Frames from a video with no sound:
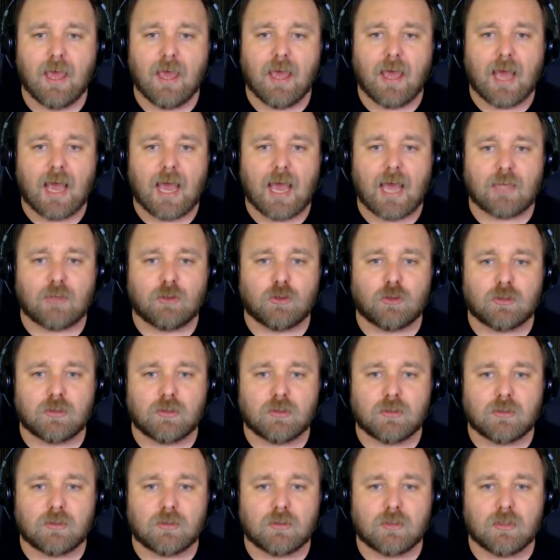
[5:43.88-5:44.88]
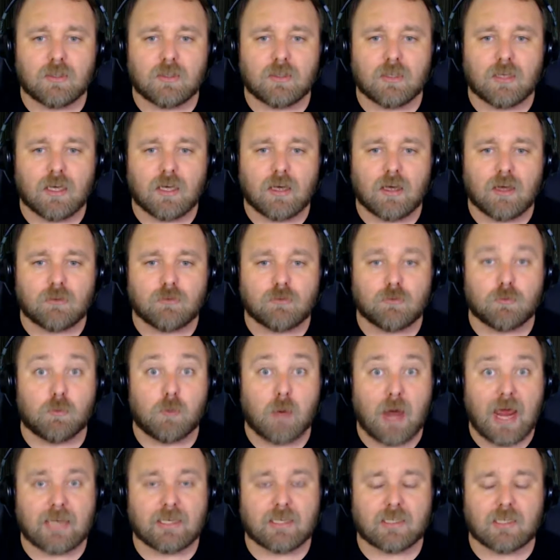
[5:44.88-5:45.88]
And
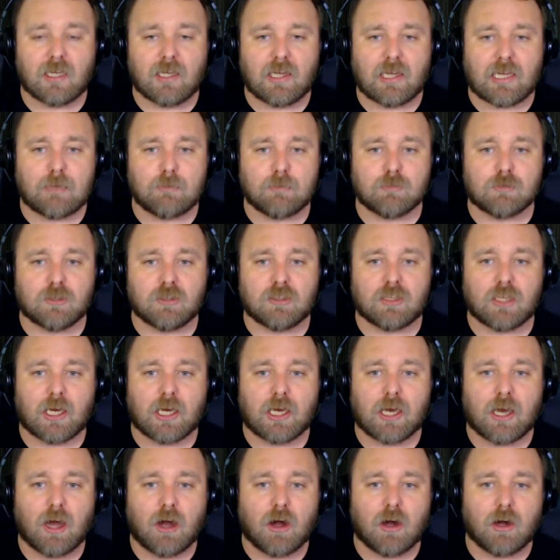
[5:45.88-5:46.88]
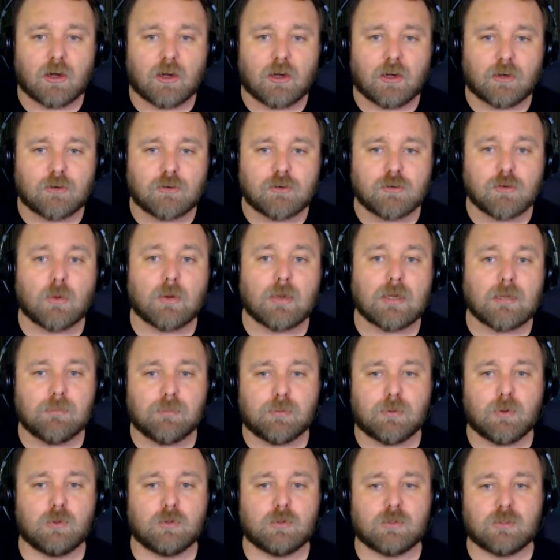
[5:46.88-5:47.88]
Red claims that they are showing
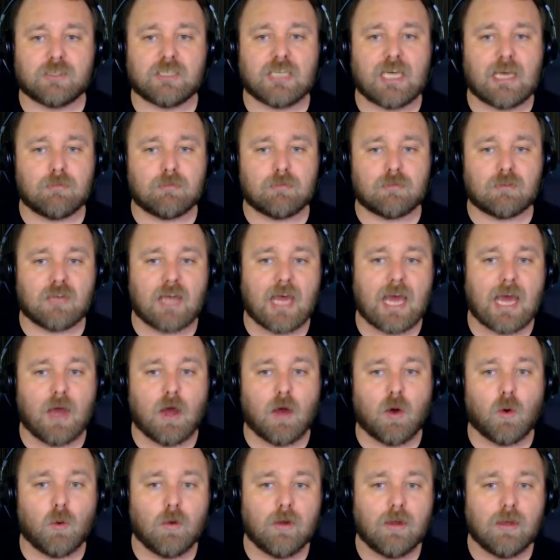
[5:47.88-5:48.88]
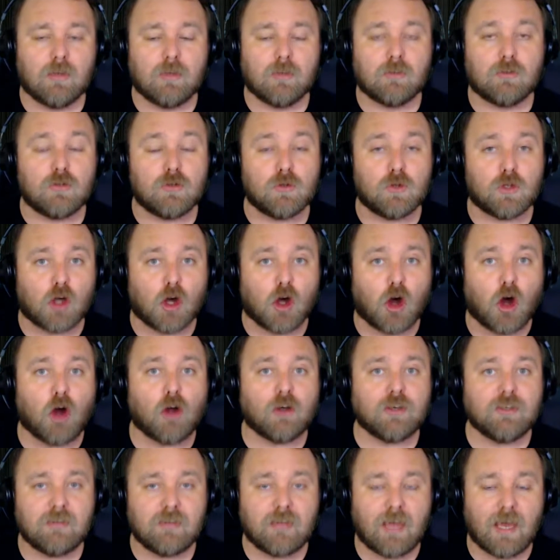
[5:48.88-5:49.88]
prototypes now to
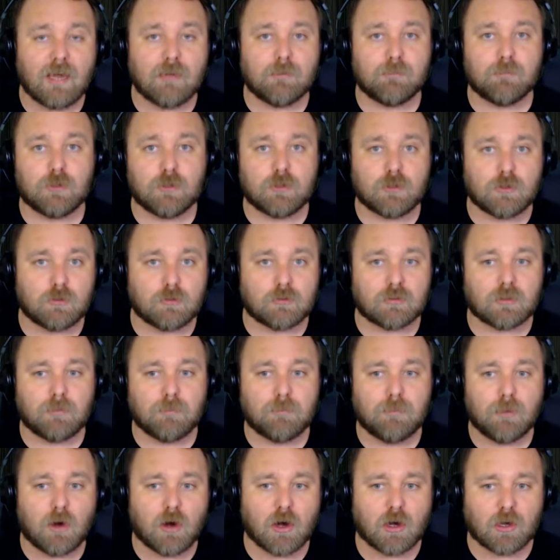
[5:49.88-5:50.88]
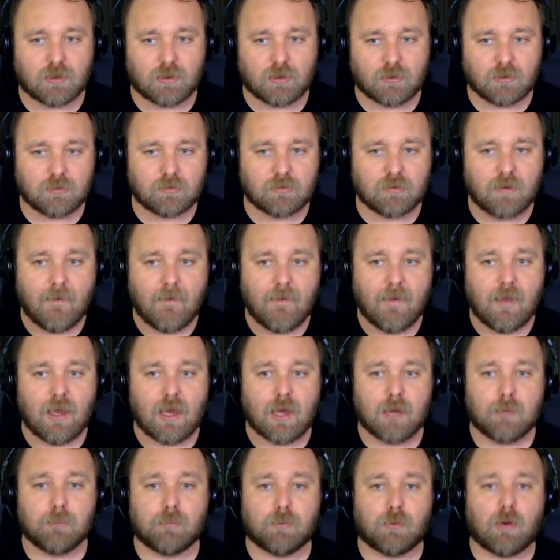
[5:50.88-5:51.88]
content-producing partners
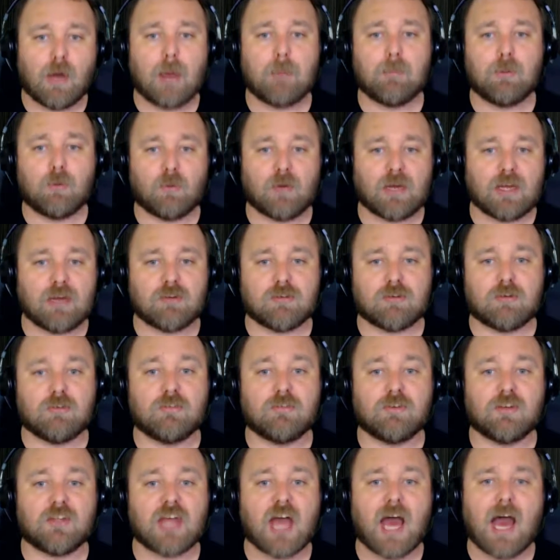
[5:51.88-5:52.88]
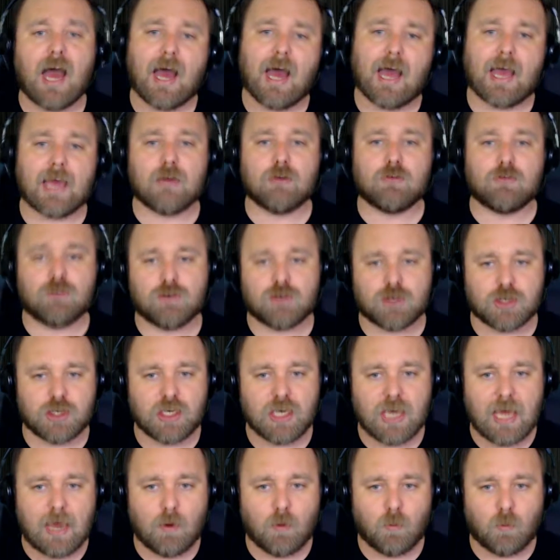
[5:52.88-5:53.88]
in preparation for the hydrogen
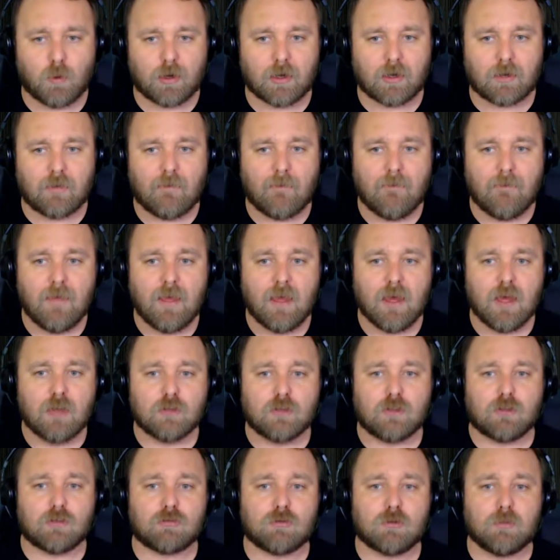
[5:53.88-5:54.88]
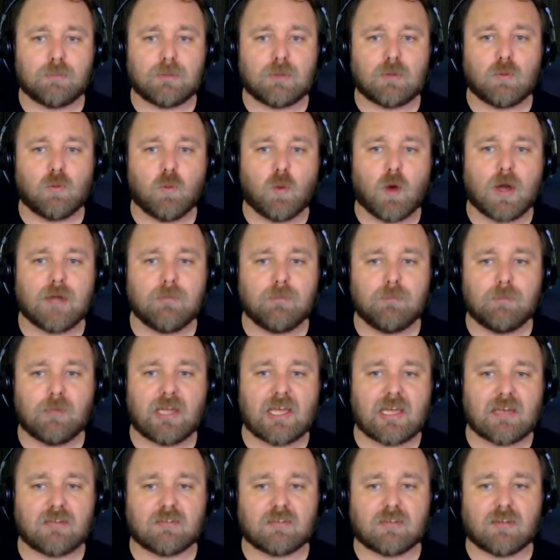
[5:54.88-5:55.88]
network. This will be one
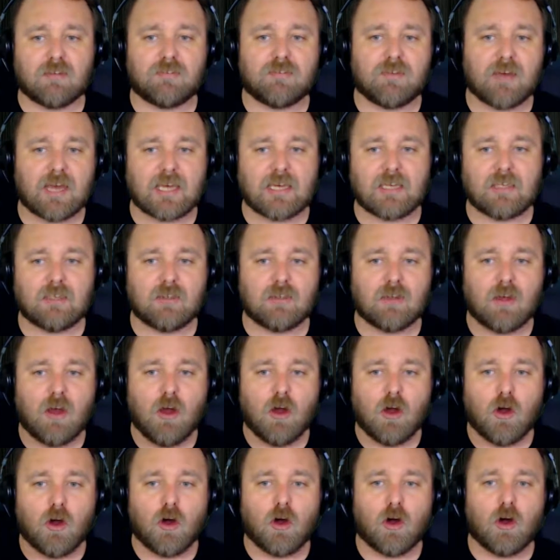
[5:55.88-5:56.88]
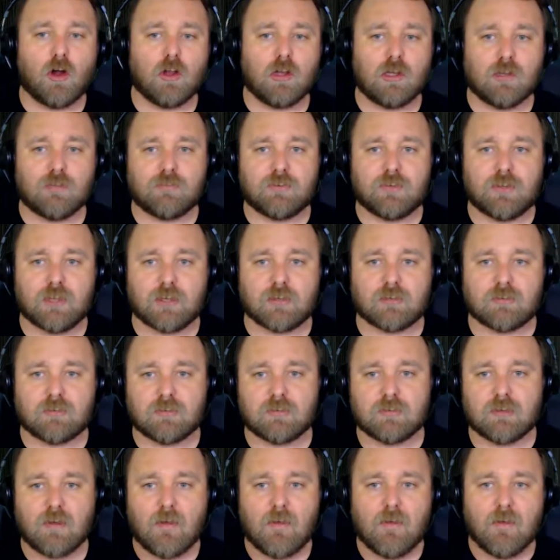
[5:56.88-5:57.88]
place to find all of
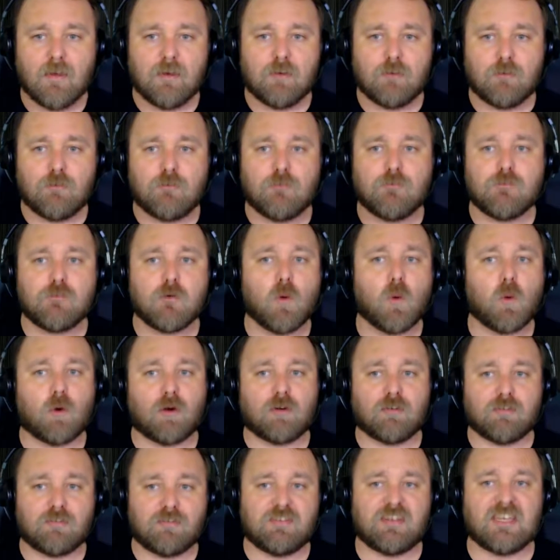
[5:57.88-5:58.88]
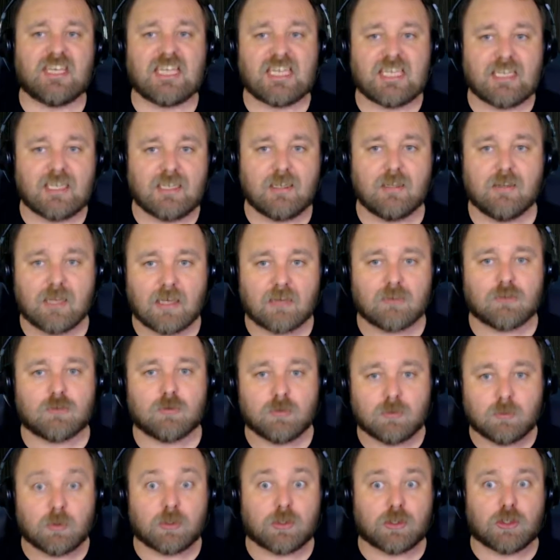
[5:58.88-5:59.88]
this 4V, that's
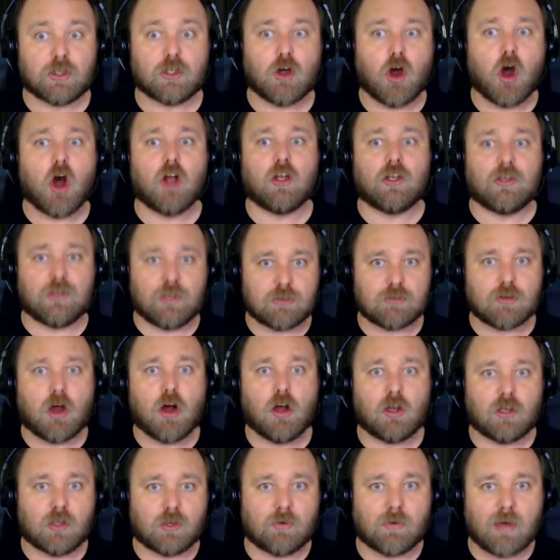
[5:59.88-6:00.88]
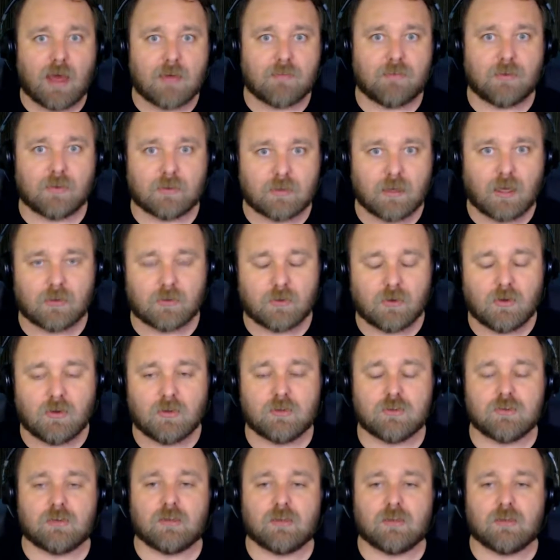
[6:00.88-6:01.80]
what they're calling this holographic technology,